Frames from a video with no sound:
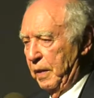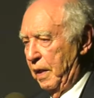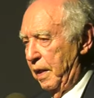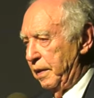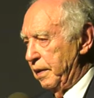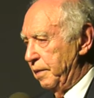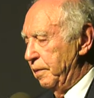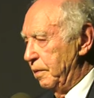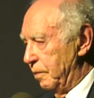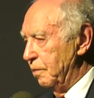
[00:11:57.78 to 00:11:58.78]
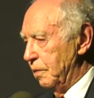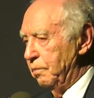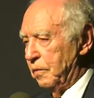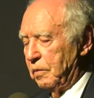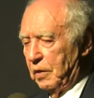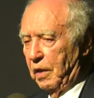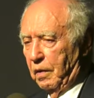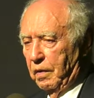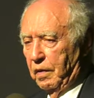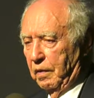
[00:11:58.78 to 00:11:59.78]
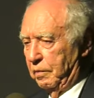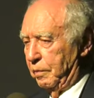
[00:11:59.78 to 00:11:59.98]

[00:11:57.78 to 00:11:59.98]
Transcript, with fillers: And, you know, uh,